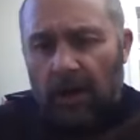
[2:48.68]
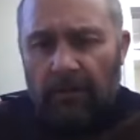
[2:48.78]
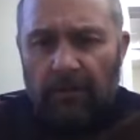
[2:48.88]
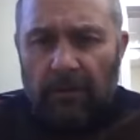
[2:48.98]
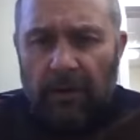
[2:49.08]

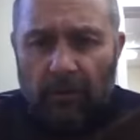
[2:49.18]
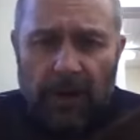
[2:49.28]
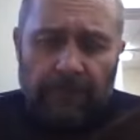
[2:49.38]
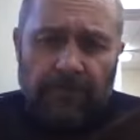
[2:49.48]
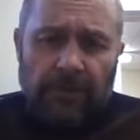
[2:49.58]
long
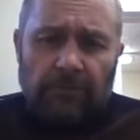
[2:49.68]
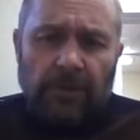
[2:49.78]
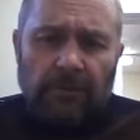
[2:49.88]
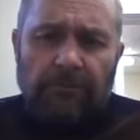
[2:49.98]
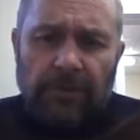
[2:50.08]
enough to
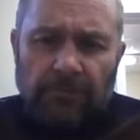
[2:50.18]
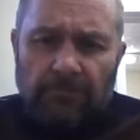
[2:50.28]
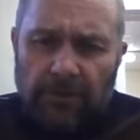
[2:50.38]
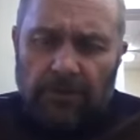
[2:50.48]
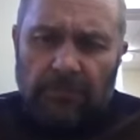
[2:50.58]

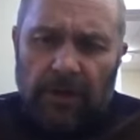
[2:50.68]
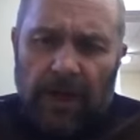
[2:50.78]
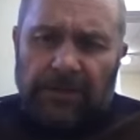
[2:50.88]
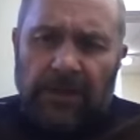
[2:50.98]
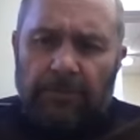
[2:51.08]

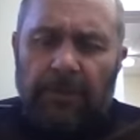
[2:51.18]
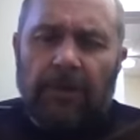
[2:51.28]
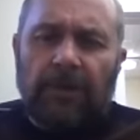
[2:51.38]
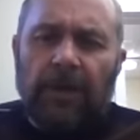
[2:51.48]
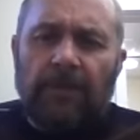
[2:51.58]
exit the
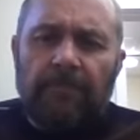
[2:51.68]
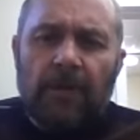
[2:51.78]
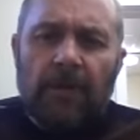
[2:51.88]
building,